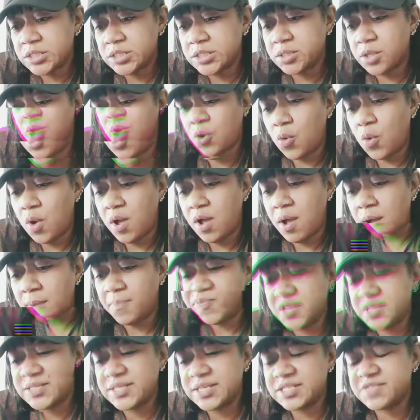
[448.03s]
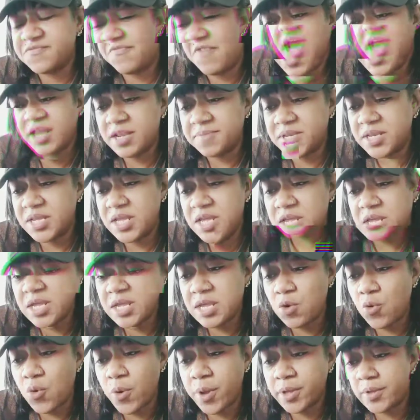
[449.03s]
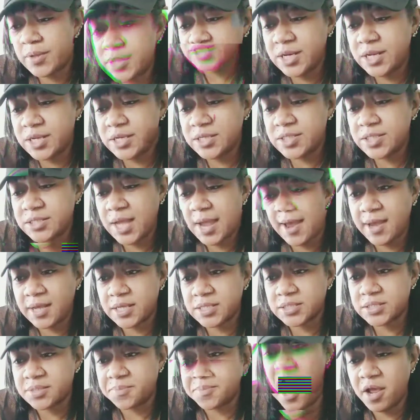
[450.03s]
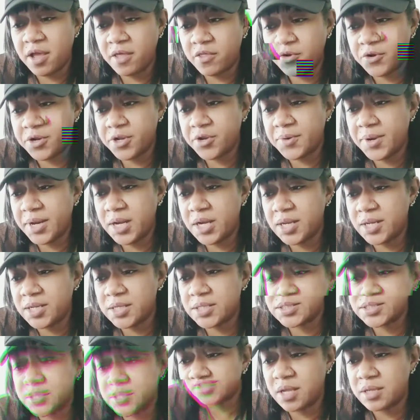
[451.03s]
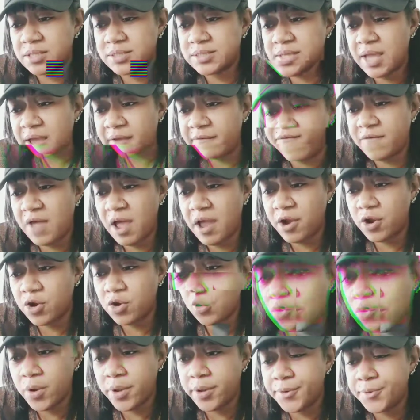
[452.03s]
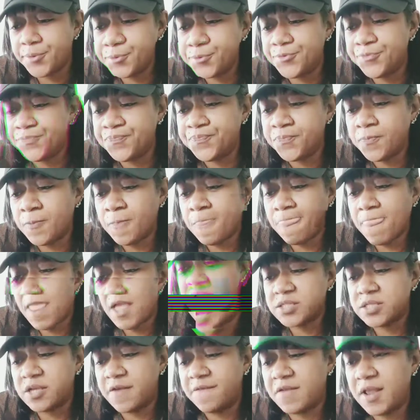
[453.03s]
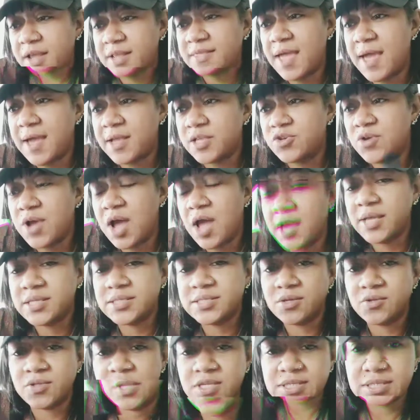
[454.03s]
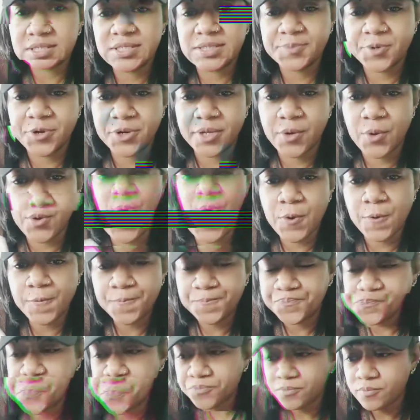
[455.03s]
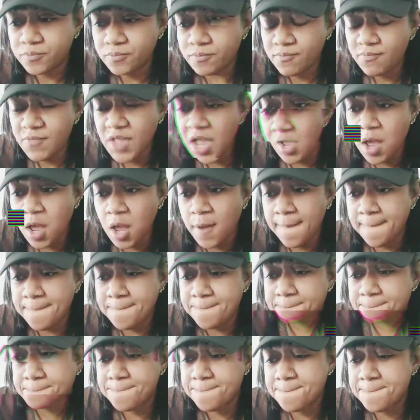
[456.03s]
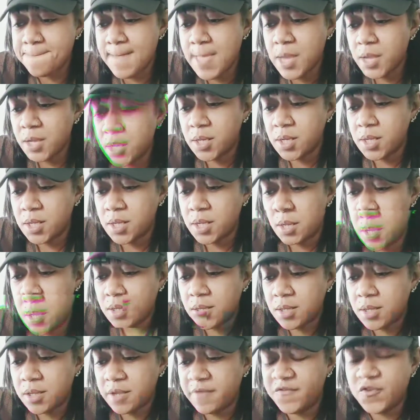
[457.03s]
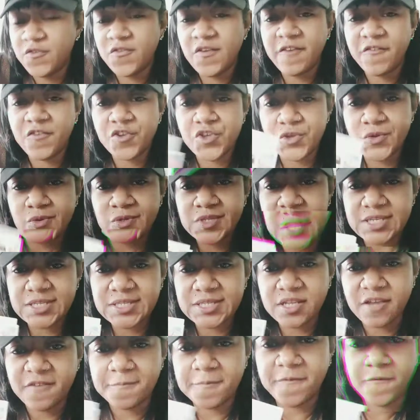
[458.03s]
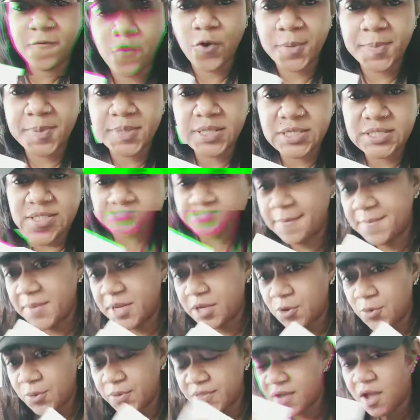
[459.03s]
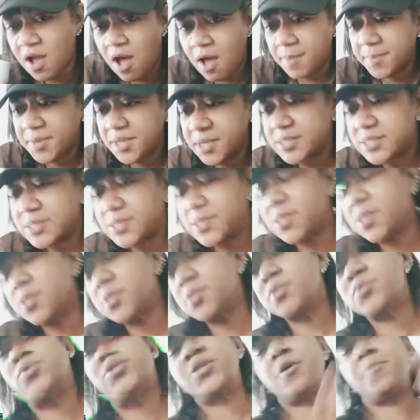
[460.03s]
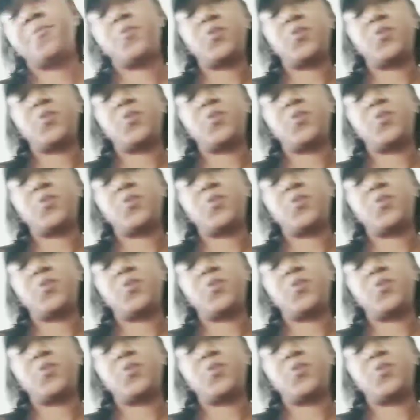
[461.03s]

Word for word: So um, this is vitamin E oil in it. It has some other ingredients, safflower oil, stuff like that, you guys. So this is pretty cool. Um, if you've ever used this stuff before, please let me know in the comments and tell me